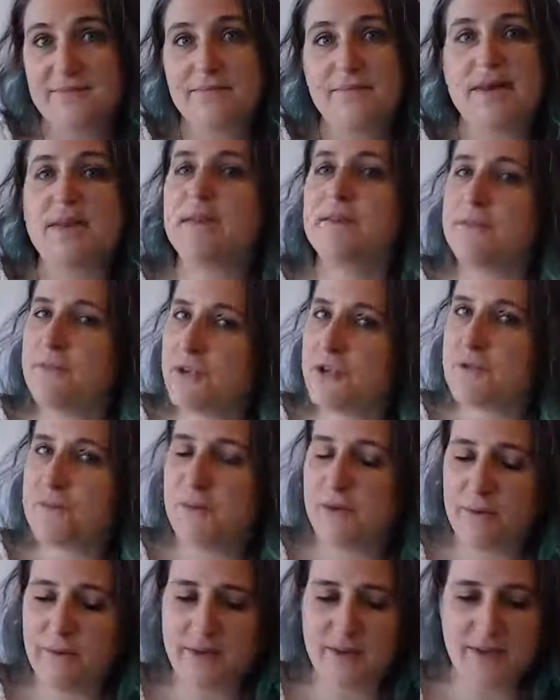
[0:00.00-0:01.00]
May the Force
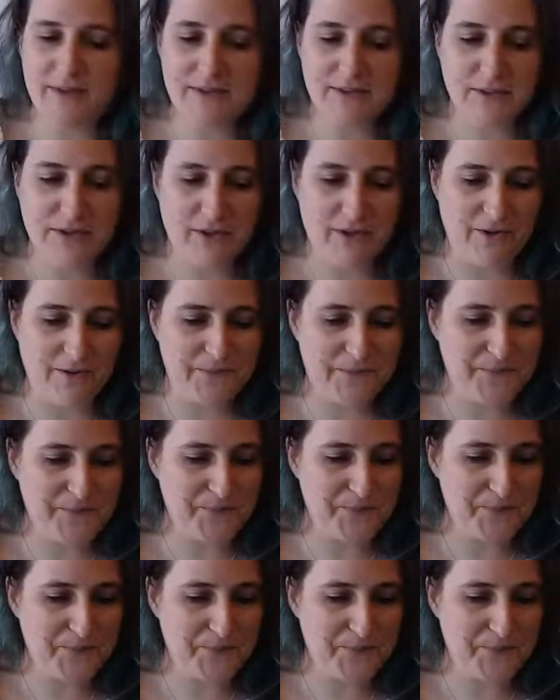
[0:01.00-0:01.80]
be with us all.